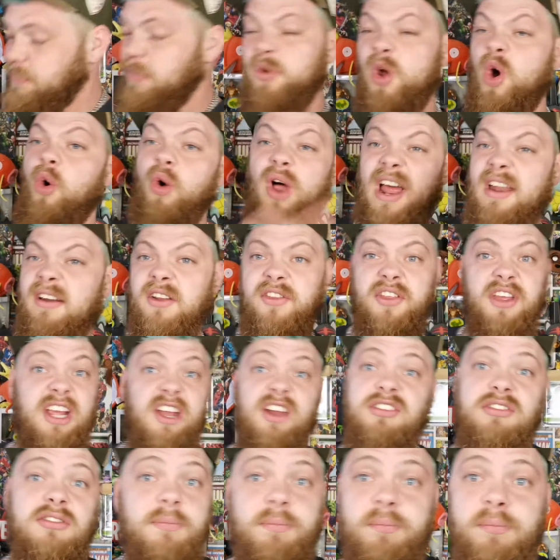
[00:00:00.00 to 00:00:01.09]
just
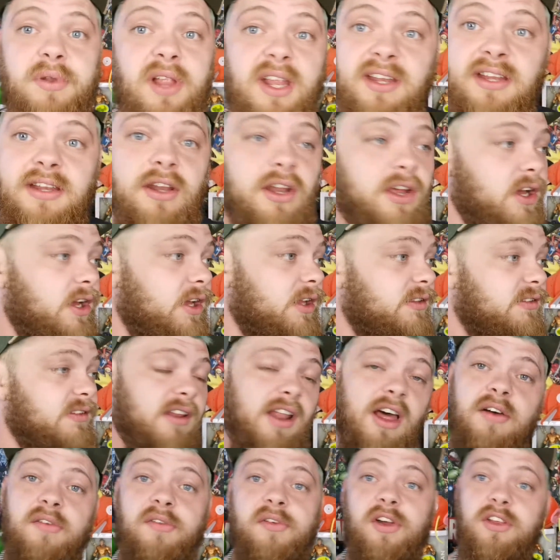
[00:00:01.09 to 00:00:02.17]
anything us bloody nerds
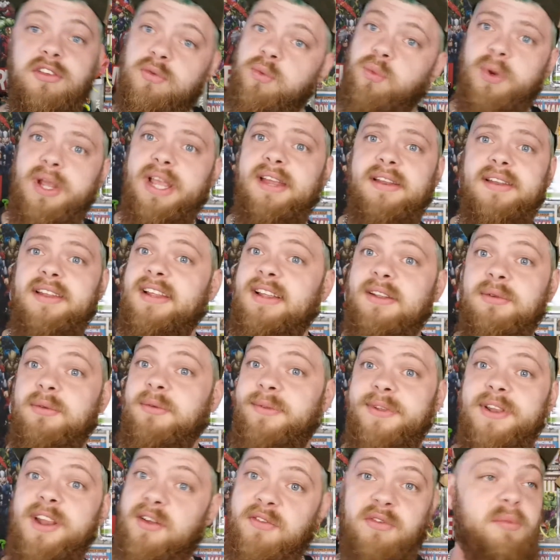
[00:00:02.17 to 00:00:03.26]
love, us weird
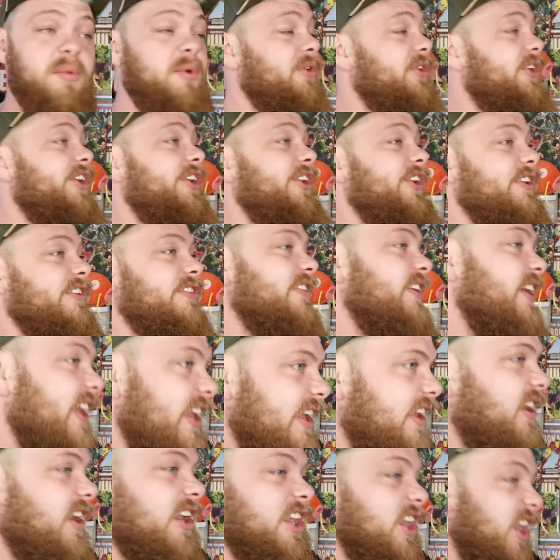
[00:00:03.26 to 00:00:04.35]
little lovable nerds
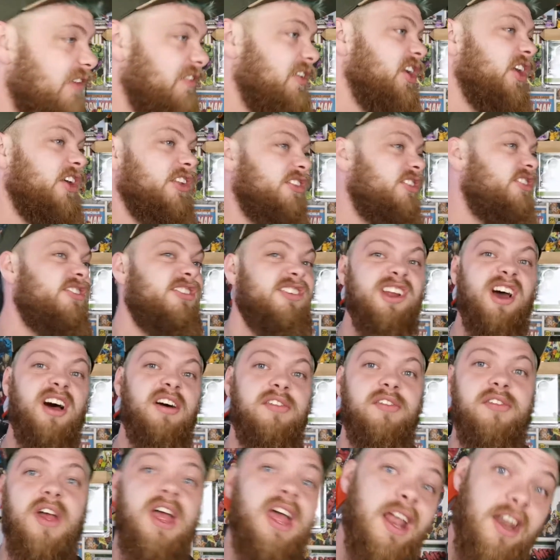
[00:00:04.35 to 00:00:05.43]
loving on
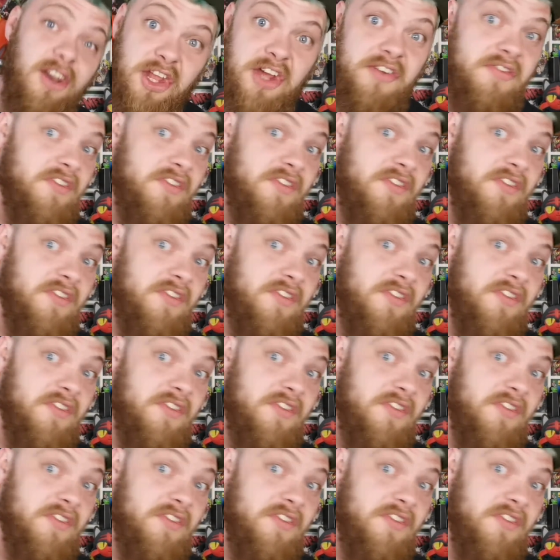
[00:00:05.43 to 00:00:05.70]
stuff.